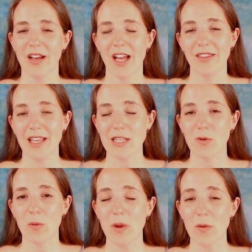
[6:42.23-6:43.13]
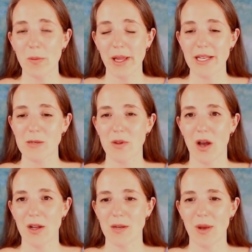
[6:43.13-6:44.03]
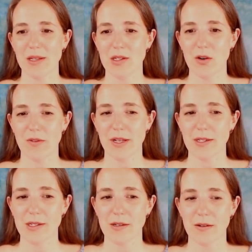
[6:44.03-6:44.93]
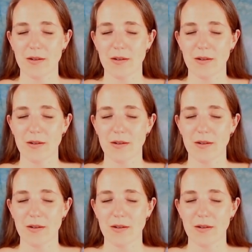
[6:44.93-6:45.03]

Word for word: and these will be replaced with on-demand service.